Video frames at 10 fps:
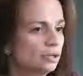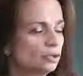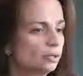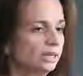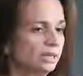
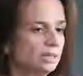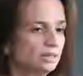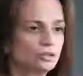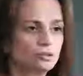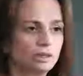joining an
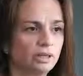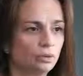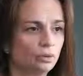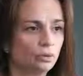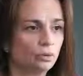industry
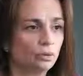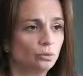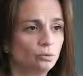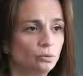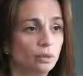
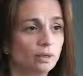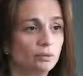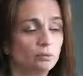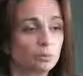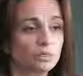or working
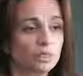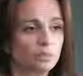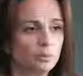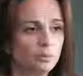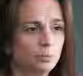with more
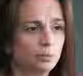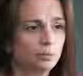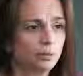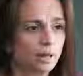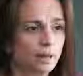senior people
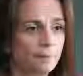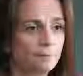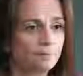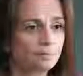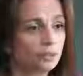
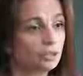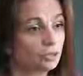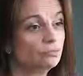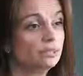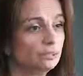when you
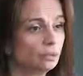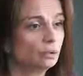don't really know